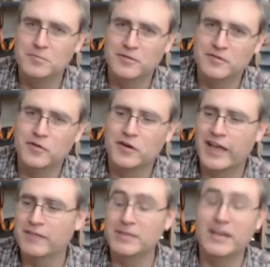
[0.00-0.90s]
before I
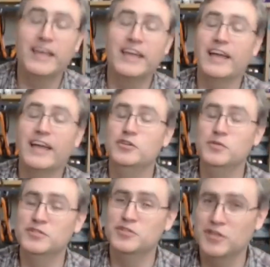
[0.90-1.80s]
have, but I
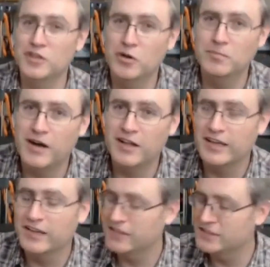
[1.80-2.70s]
do enjoy low
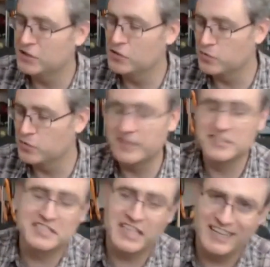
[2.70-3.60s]
poly. I think it's a great
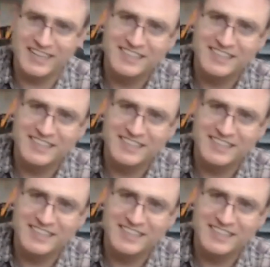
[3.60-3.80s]
aesthetic.